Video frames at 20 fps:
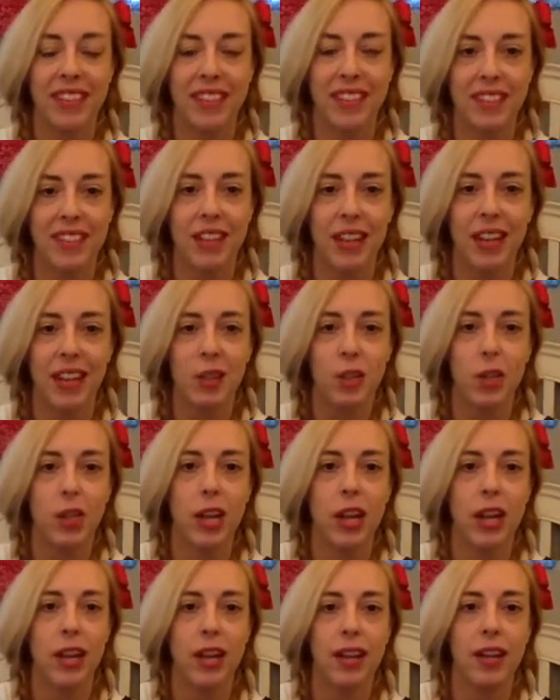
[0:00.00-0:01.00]
Yeah,
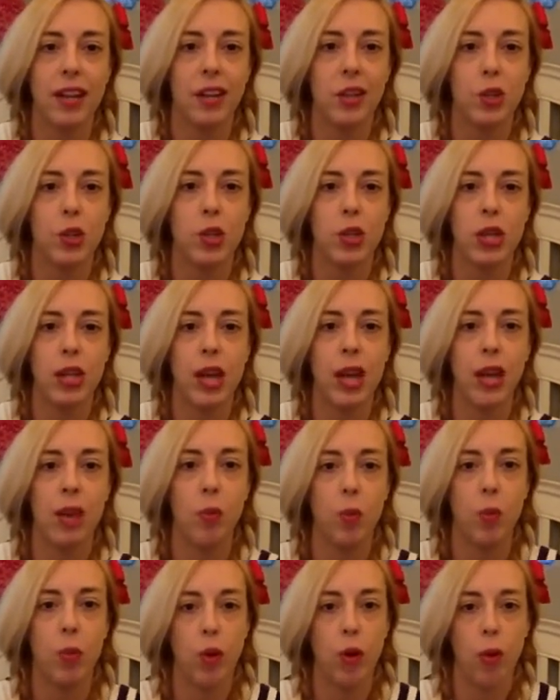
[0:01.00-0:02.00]
she had
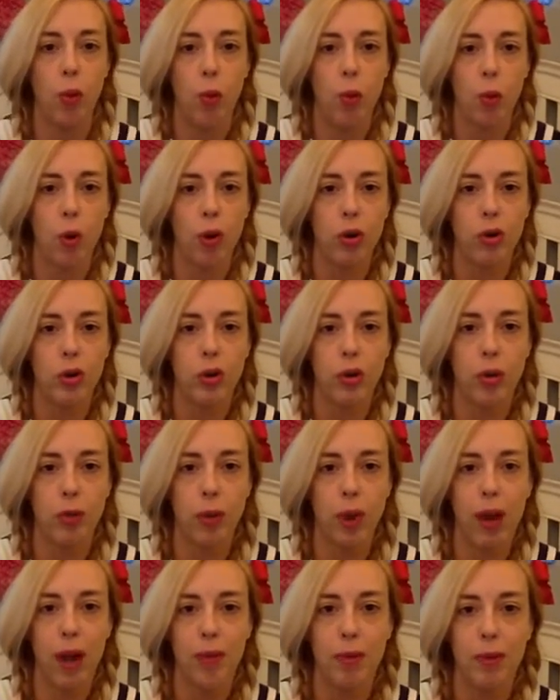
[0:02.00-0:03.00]
a wardrobe
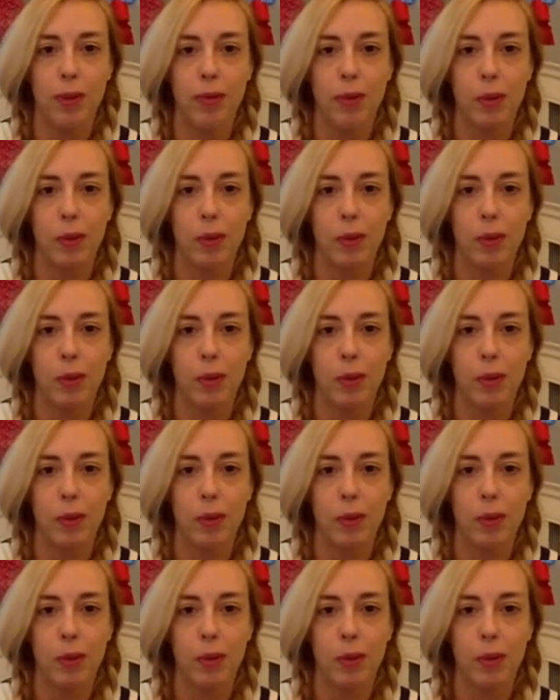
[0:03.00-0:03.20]
problem.